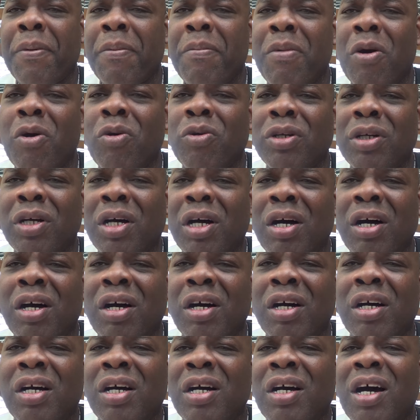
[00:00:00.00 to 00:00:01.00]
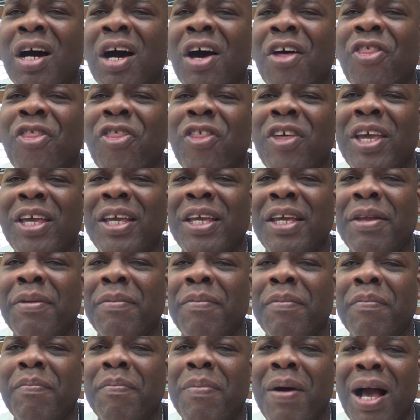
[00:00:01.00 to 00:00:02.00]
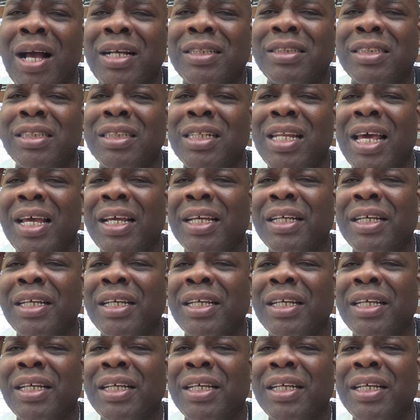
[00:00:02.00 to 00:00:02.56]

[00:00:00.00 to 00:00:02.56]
promote a thing in boxing,